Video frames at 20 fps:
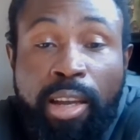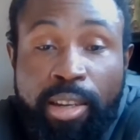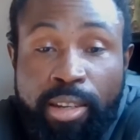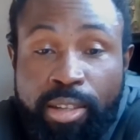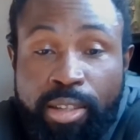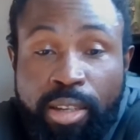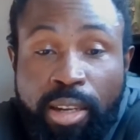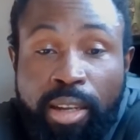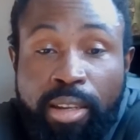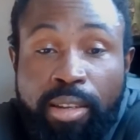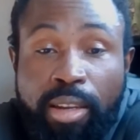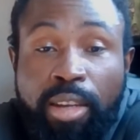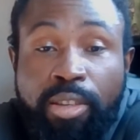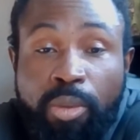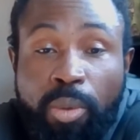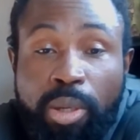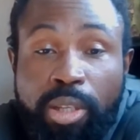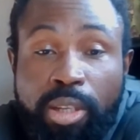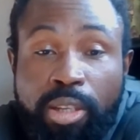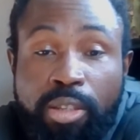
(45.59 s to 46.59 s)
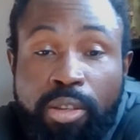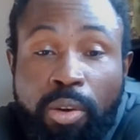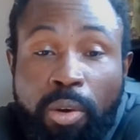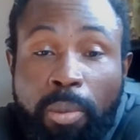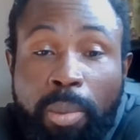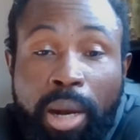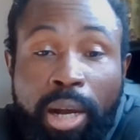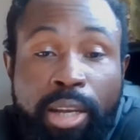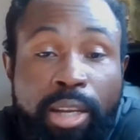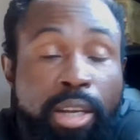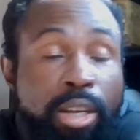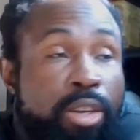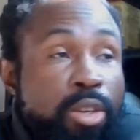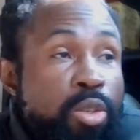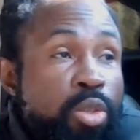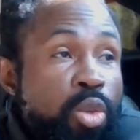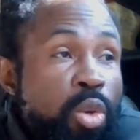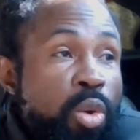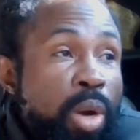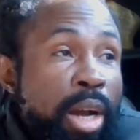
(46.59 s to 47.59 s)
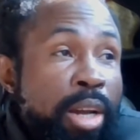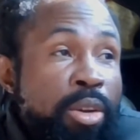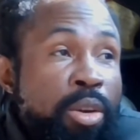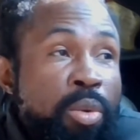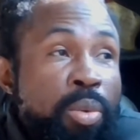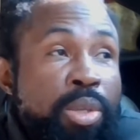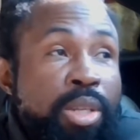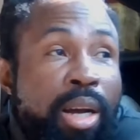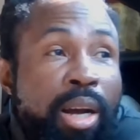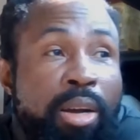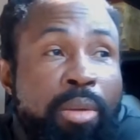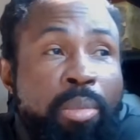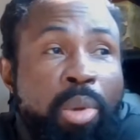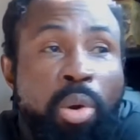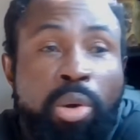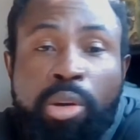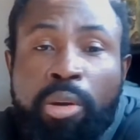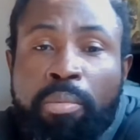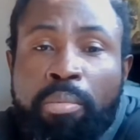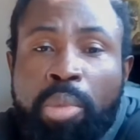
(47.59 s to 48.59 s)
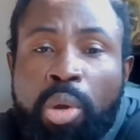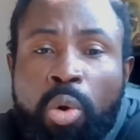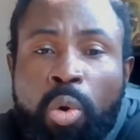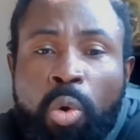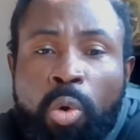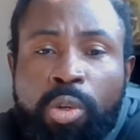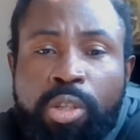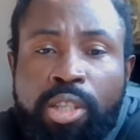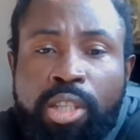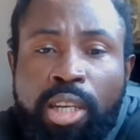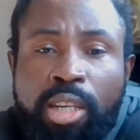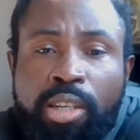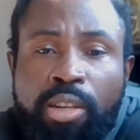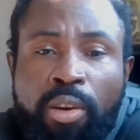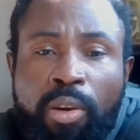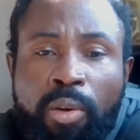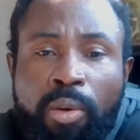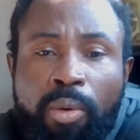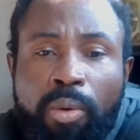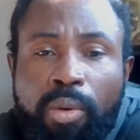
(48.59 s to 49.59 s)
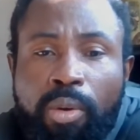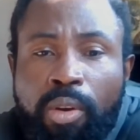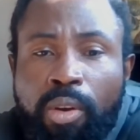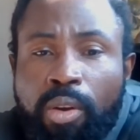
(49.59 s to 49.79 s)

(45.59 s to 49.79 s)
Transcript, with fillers: Understand? That's what it go by. So right now we're talking about the music now.